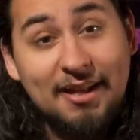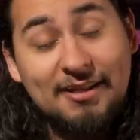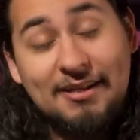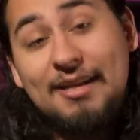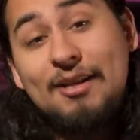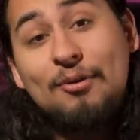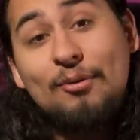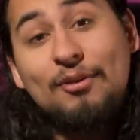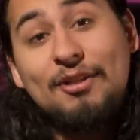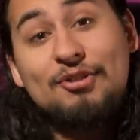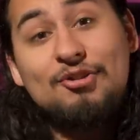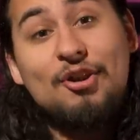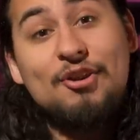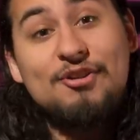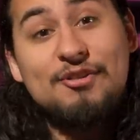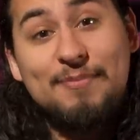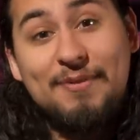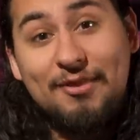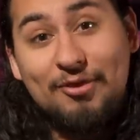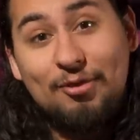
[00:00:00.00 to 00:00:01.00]
Nick only
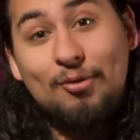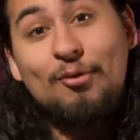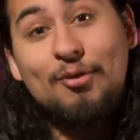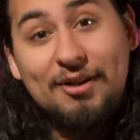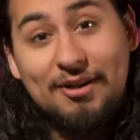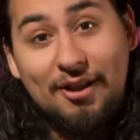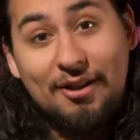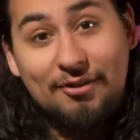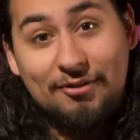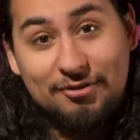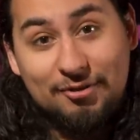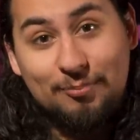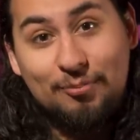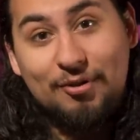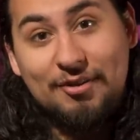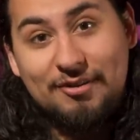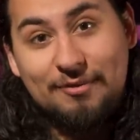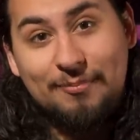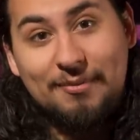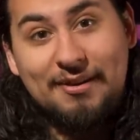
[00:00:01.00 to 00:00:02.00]
charges me $30 to
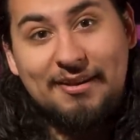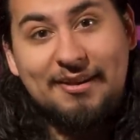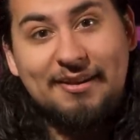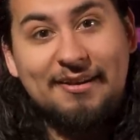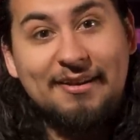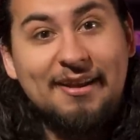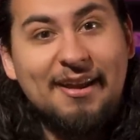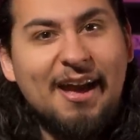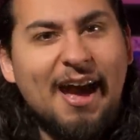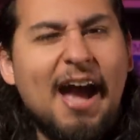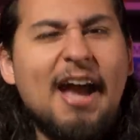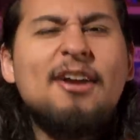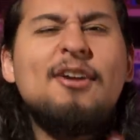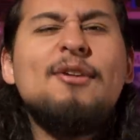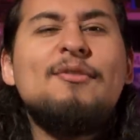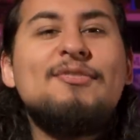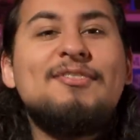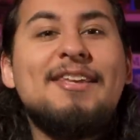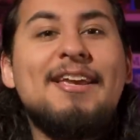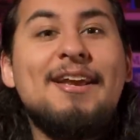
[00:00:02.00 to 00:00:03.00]
print a mini. I could
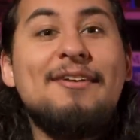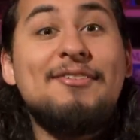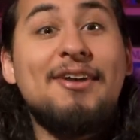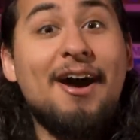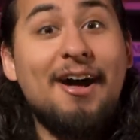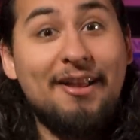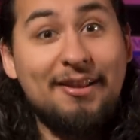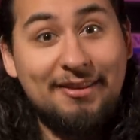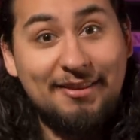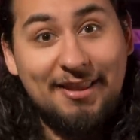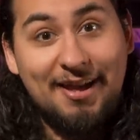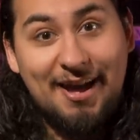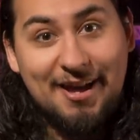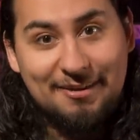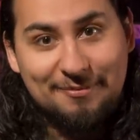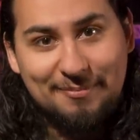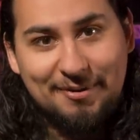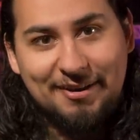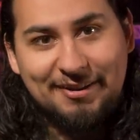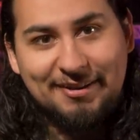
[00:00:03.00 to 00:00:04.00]
have saved a lot
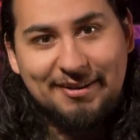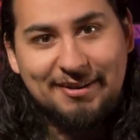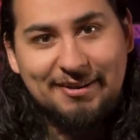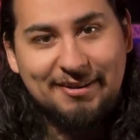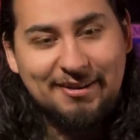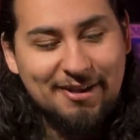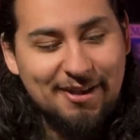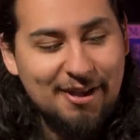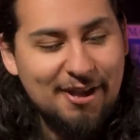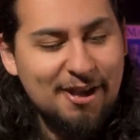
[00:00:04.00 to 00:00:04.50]
of money.